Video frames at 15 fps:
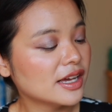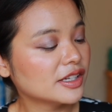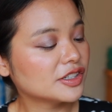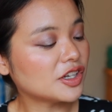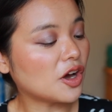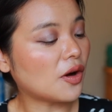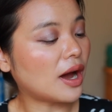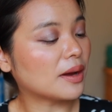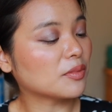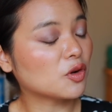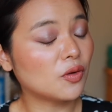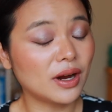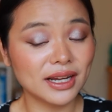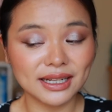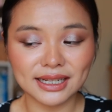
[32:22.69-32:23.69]
So I'm
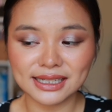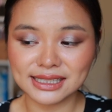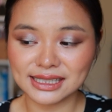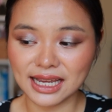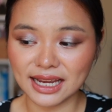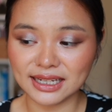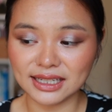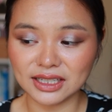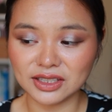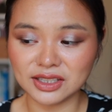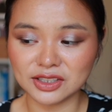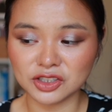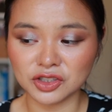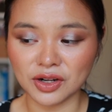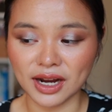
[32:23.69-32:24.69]
quite quite excited
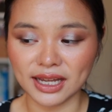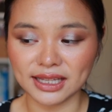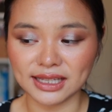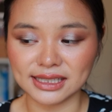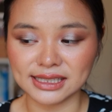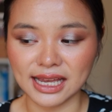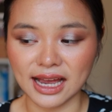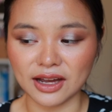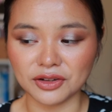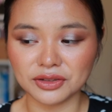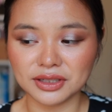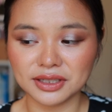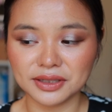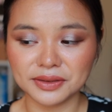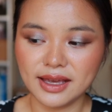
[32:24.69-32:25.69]
to try this
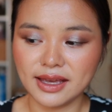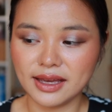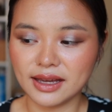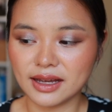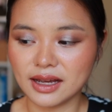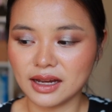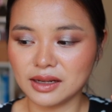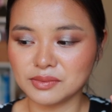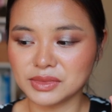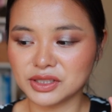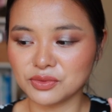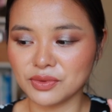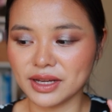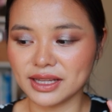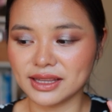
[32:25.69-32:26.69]
out. It
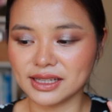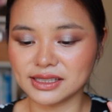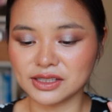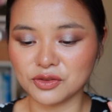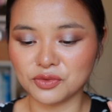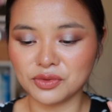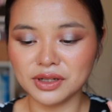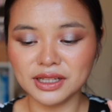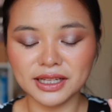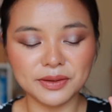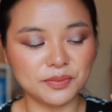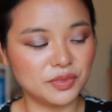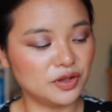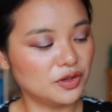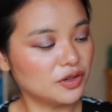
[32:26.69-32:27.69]
comes with this really
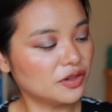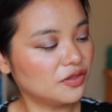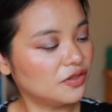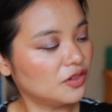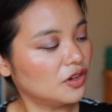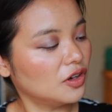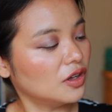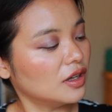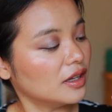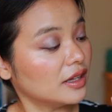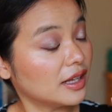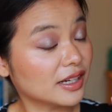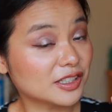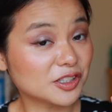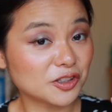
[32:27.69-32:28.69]
beautiful,
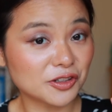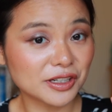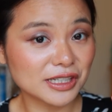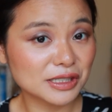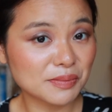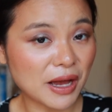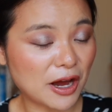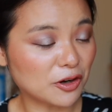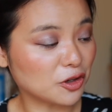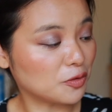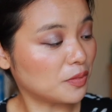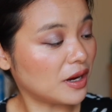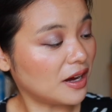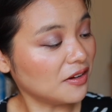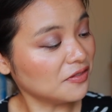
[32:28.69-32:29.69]
luxurious powder
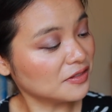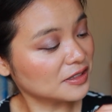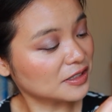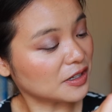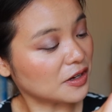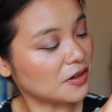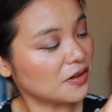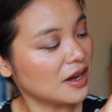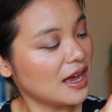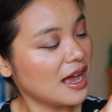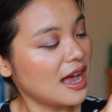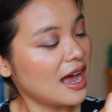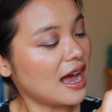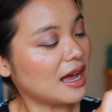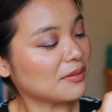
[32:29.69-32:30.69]
puff, so
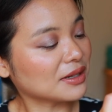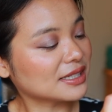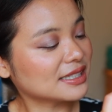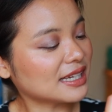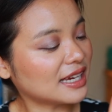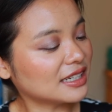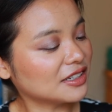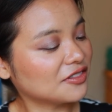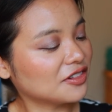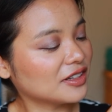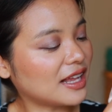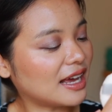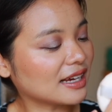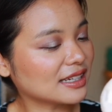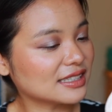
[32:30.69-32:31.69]
I'm excited for
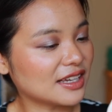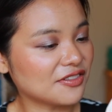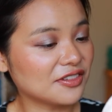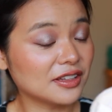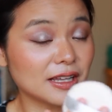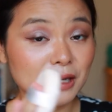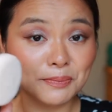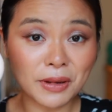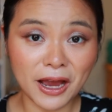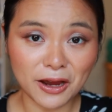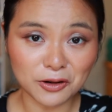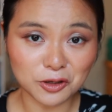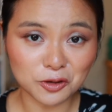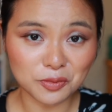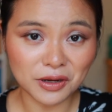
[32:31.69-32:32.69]
that because I feel like
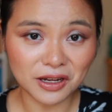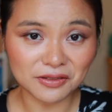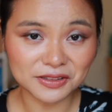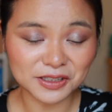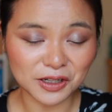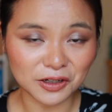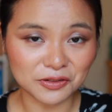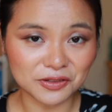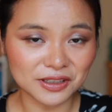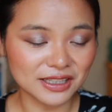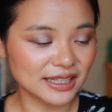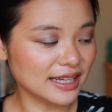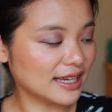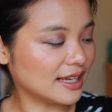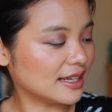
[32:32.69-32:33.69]
powder puffs are
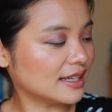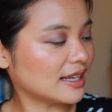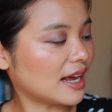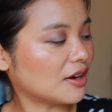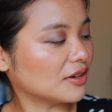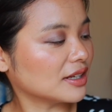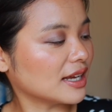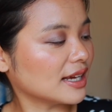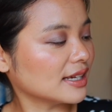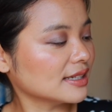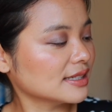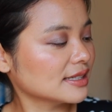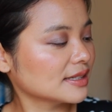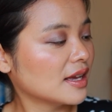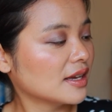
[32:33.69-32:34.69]
really in
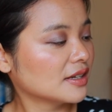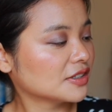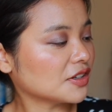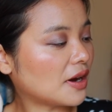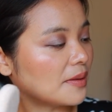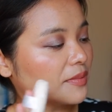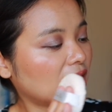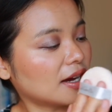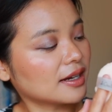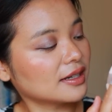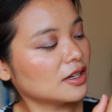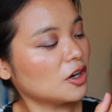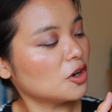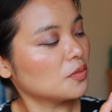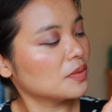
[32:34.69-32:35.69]
nowadays. So I'm not
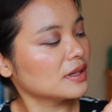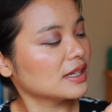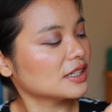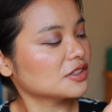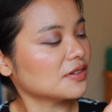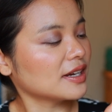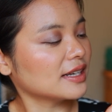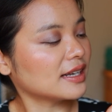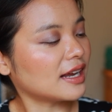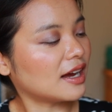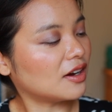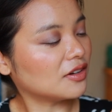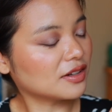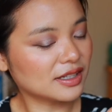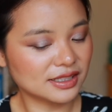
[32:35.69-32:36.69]
going to open this right
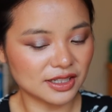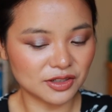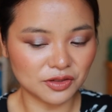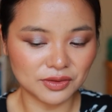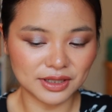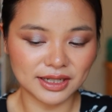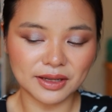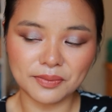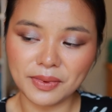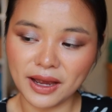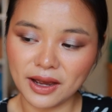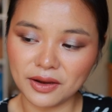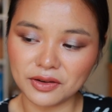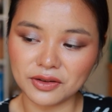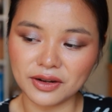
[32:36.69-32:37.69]
now because I don't want to get
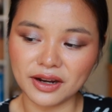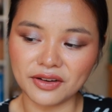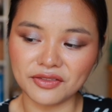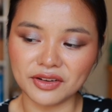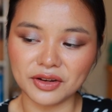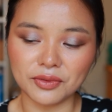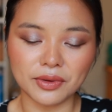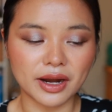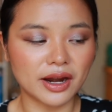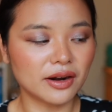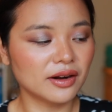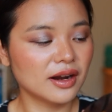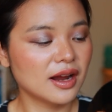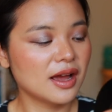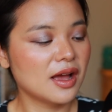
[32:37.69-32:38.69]
powder
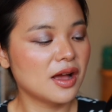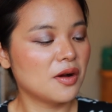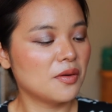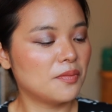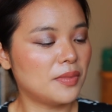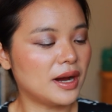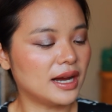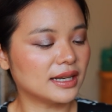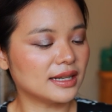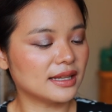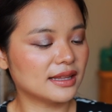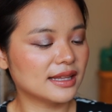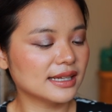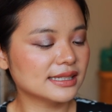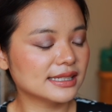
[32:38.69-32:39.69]
everywhere,
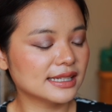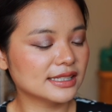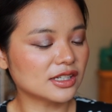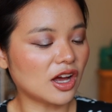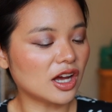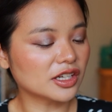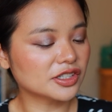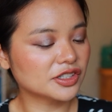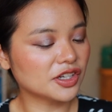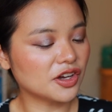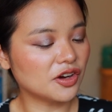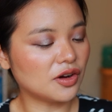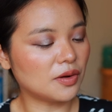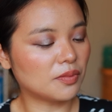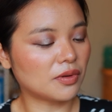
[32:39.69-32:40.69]
but this is
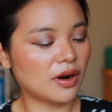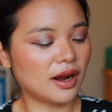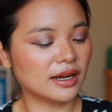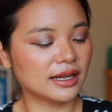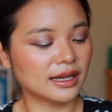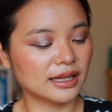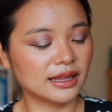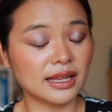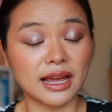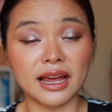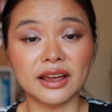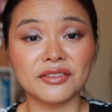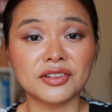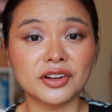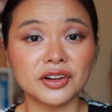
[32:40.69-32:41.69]
also a product that
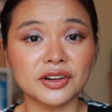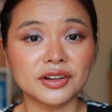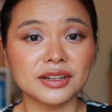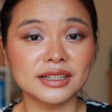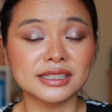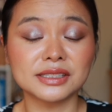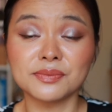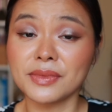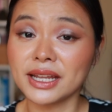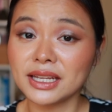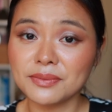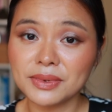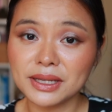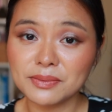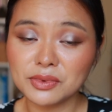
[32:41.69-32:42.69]
I've heard is
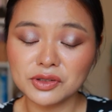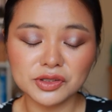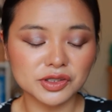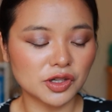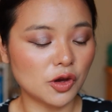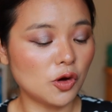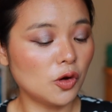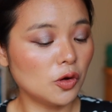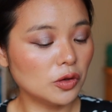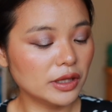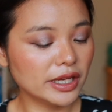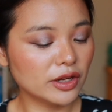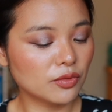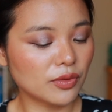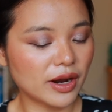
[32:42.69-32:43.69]
many people's
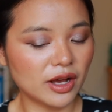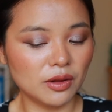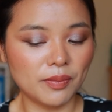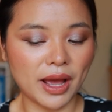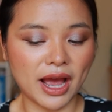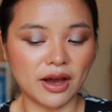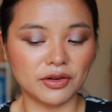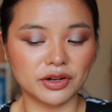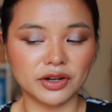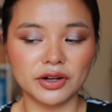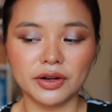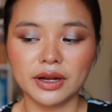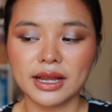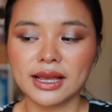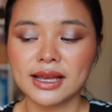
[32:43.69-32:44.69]
holy grail
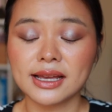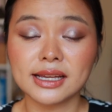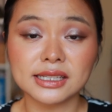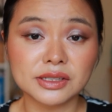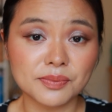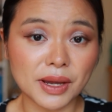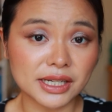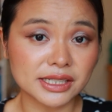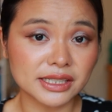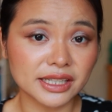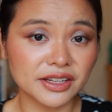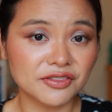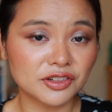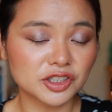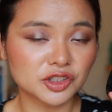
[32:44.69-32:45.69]
powder,
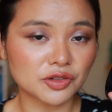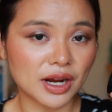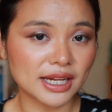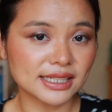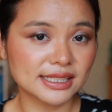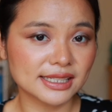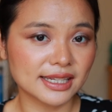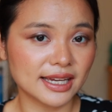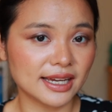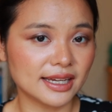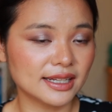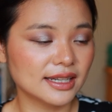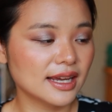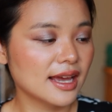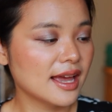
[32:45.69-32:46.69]
especially for dry
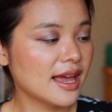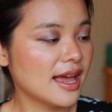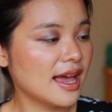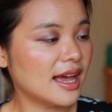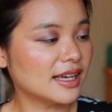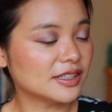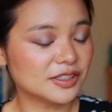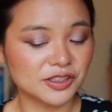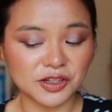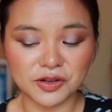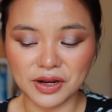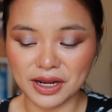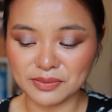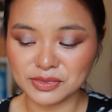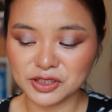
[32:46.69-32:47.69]
skin. And so
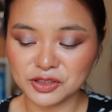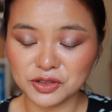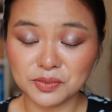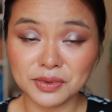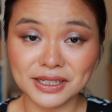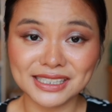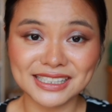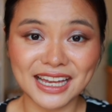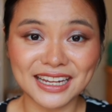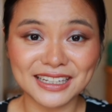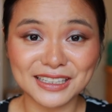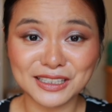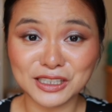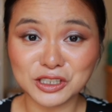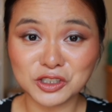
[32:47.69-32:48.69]
I'm super
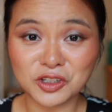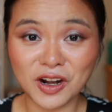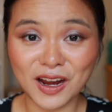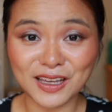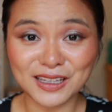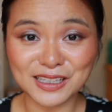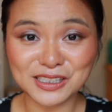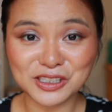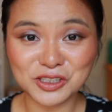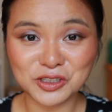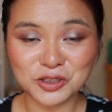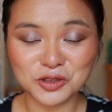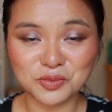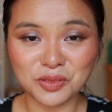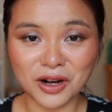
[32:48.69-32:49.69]
excited to try these
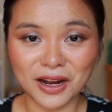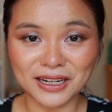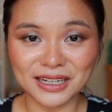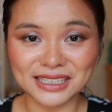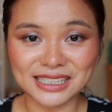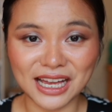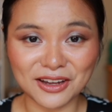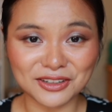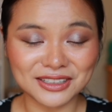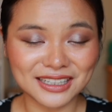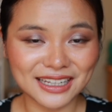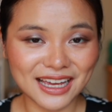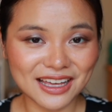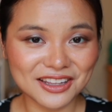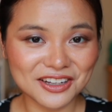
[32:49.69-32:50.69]
two products out
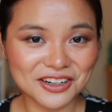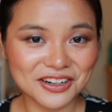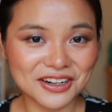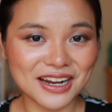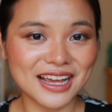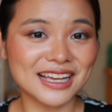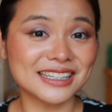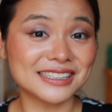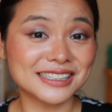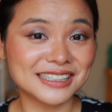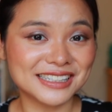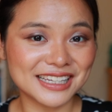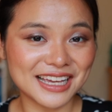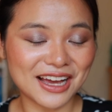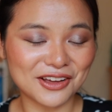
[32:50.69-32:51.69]
together and
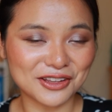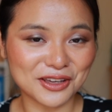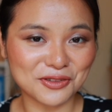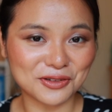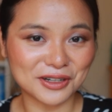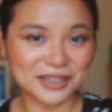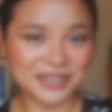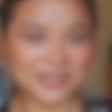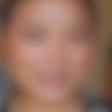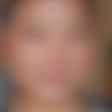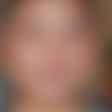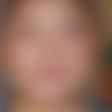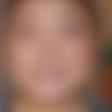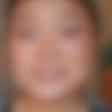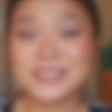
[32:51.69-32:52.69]
see how they work.
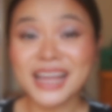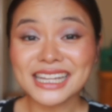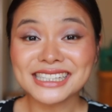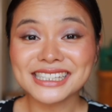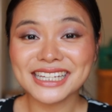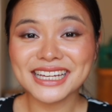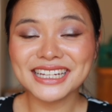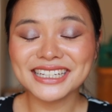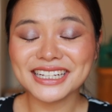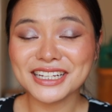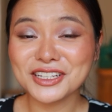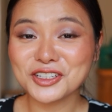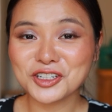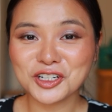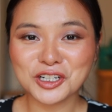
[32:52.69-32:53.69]
So that's it
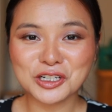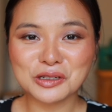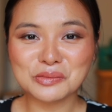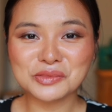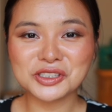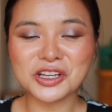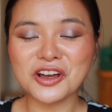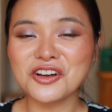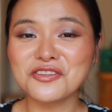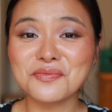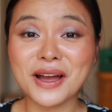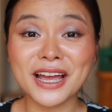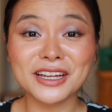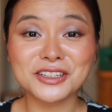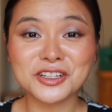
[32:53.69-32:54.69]
in terms of
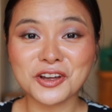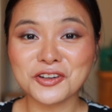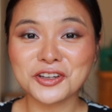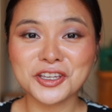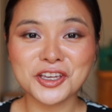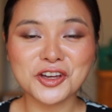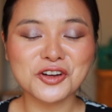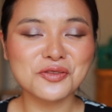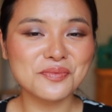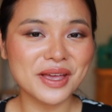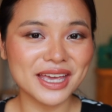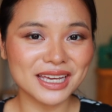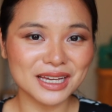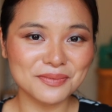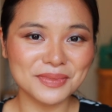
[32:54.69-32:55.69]
my Tokyo
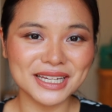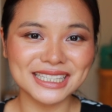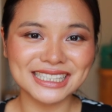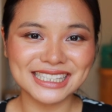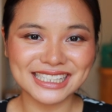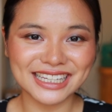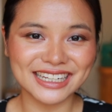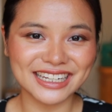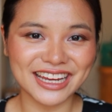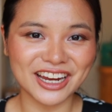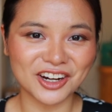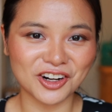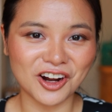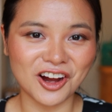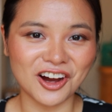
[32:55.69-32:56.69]
makeup and
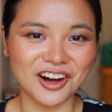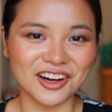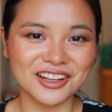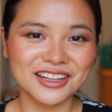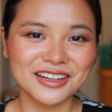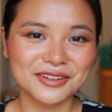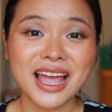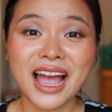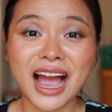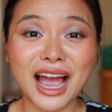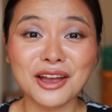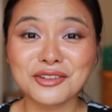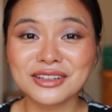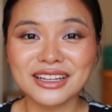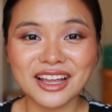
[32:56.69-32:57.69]
skincare haul.
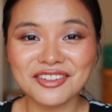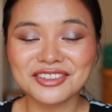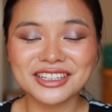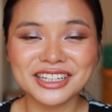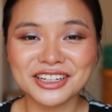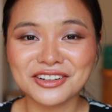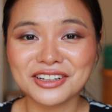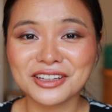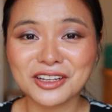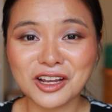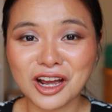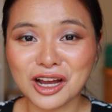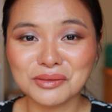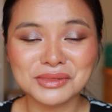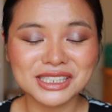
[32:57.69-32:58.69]
I would love to hear in the
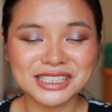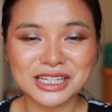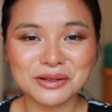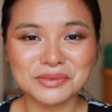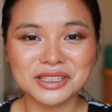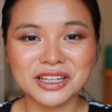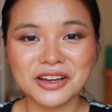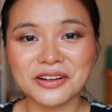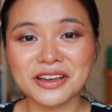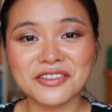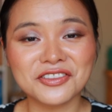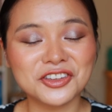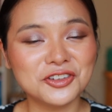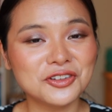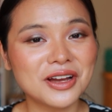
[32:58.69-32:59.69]
comments down below
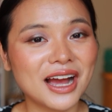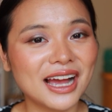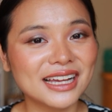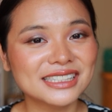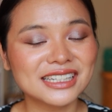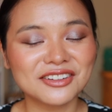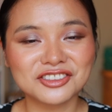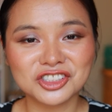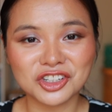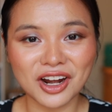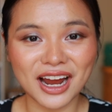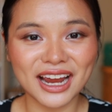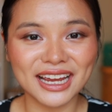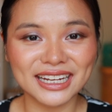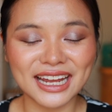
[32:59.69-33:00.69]
if you guys have
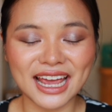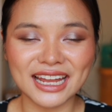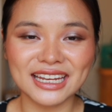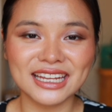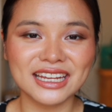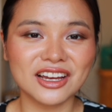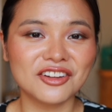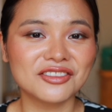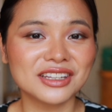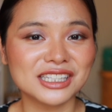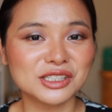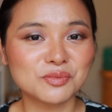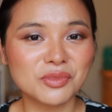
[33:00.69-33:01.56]
tried any of these